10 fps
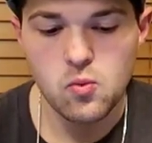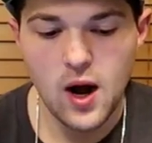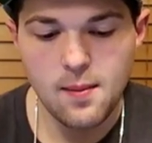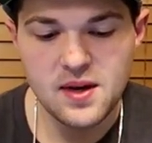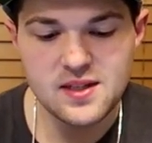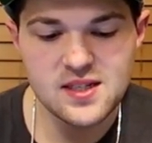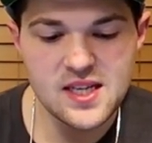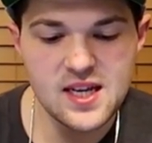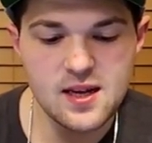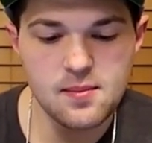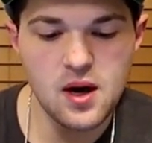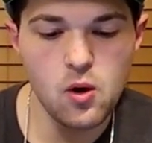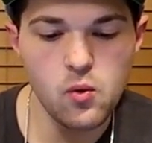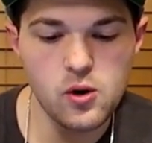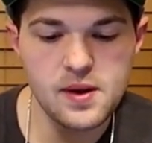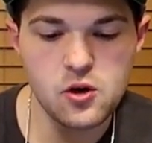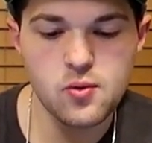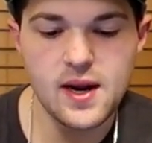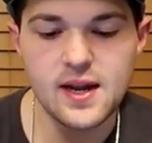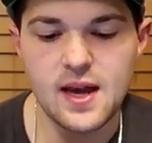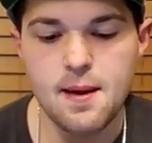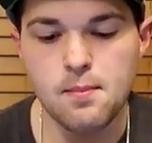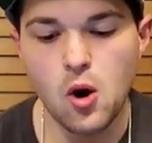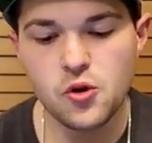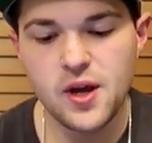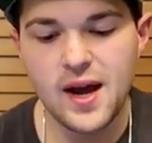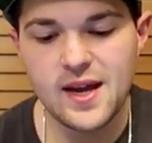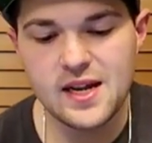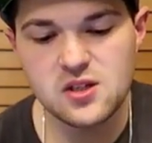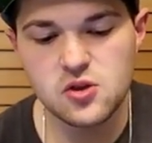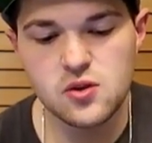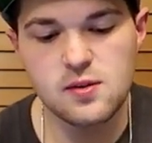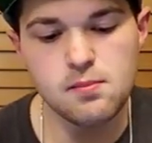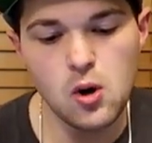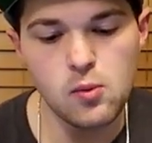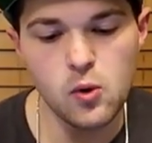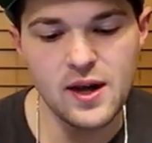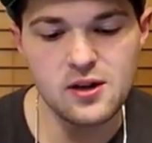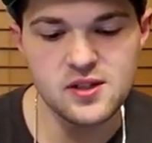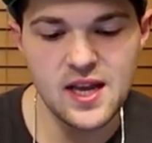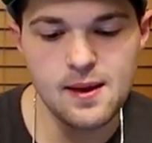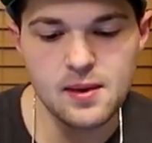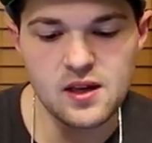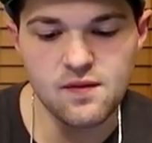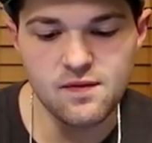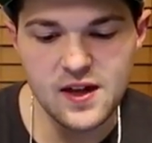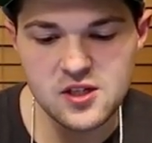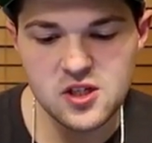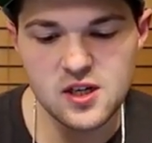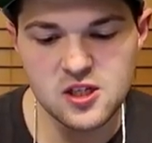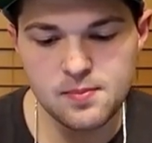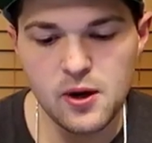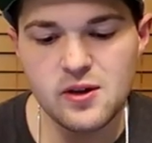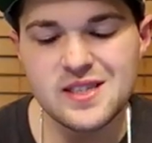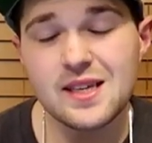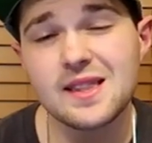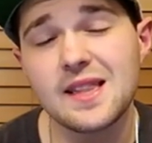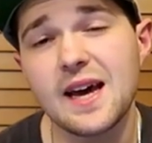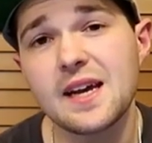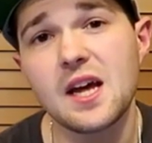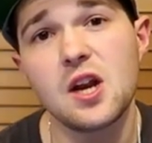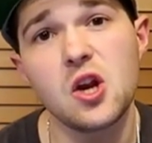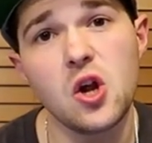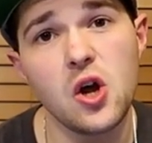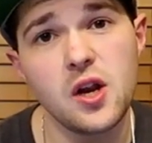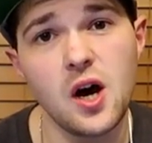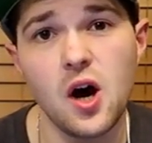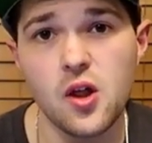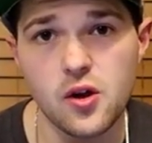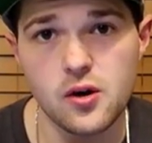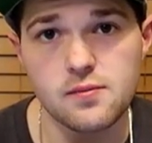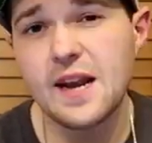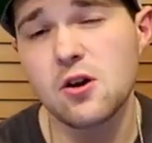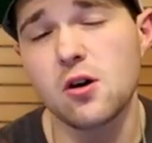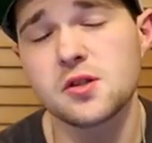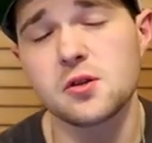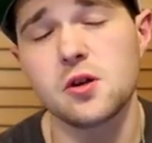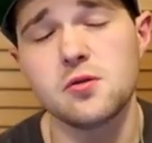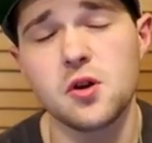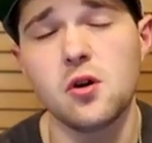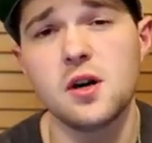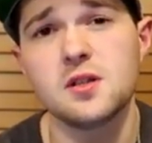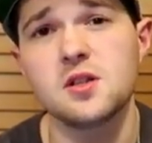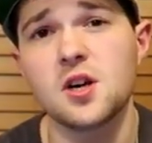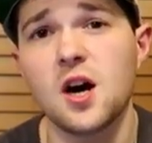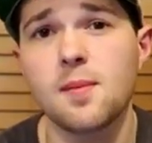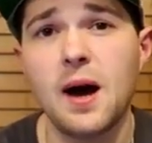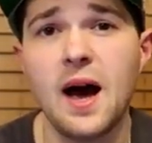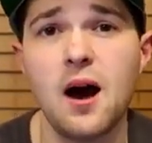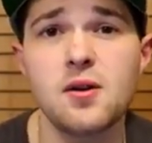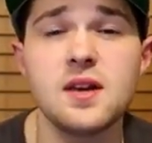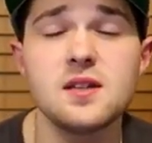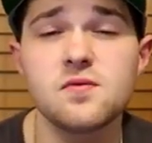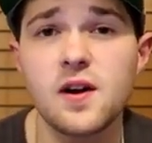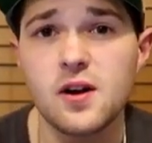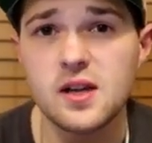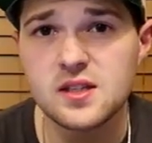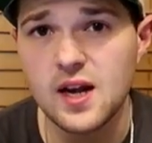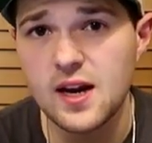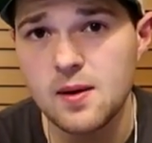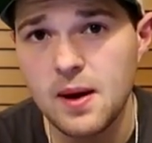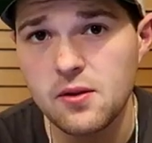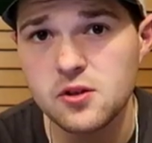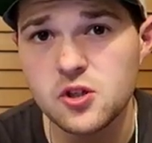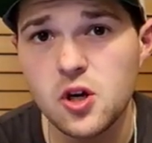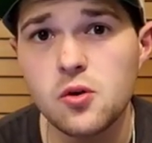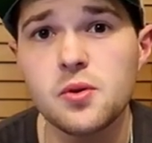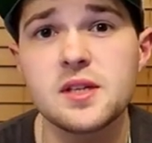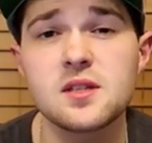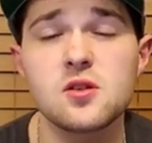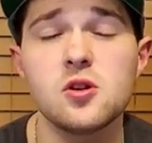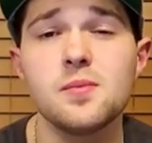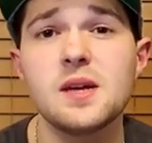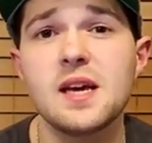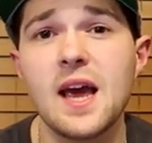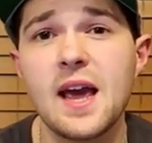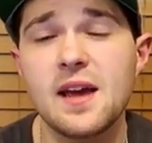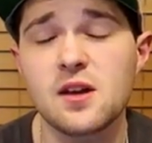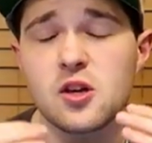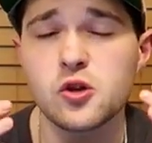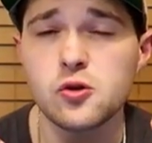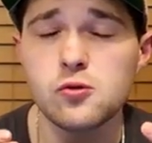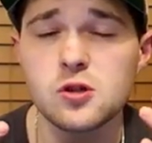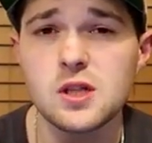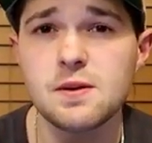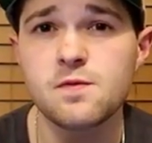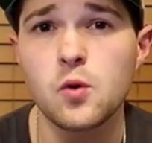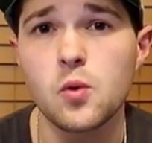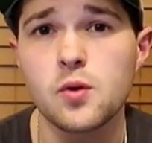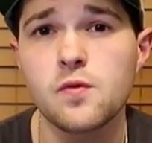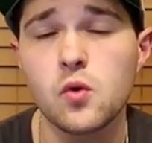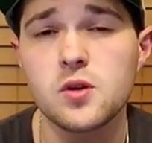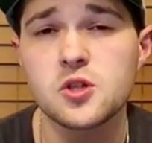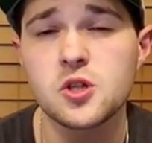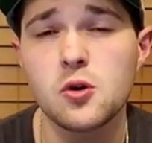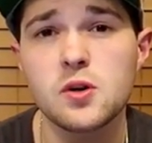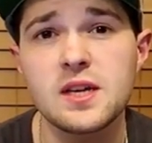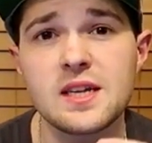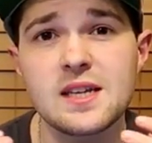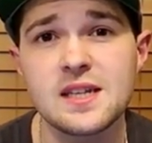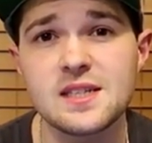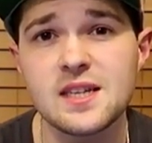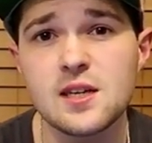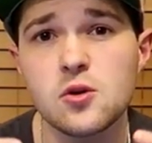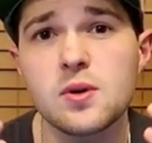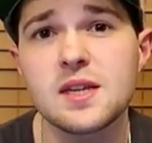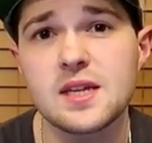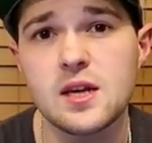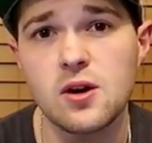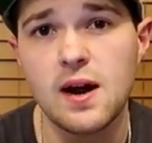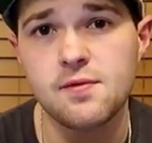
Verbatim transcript: Rob and his team will be creating a multi-industry mobile entertainment convention experience like none other. And he also goes on to talk about how he is very excited about the show. This is going to be a huge leap forward for the show to continue it year